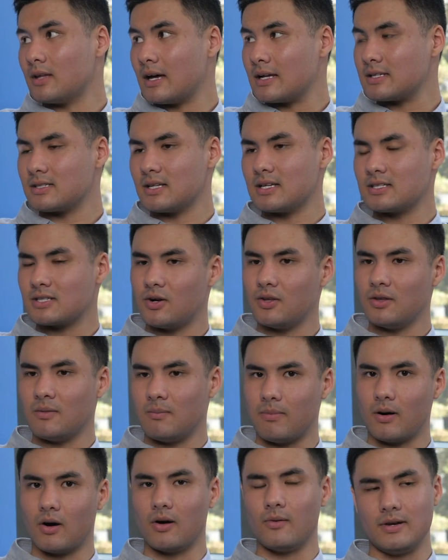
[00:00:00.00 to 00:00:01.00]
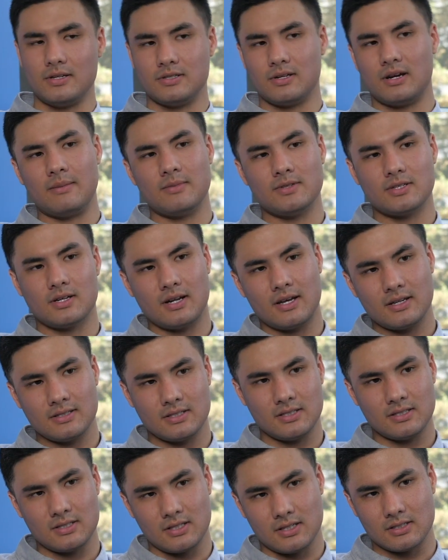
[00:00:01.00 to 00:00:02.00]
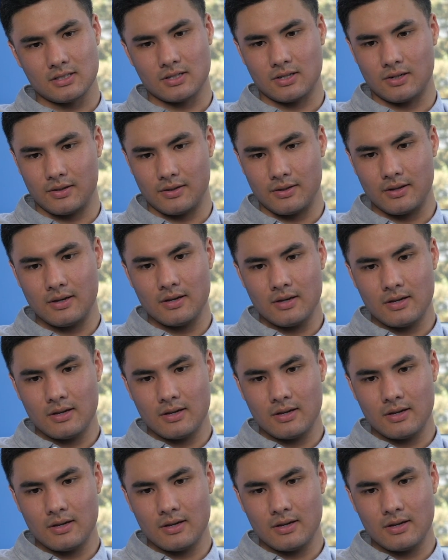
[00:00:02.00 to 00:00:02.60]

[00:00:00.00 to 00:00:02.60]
That's, that's called a bar raiser. Amazon has these things called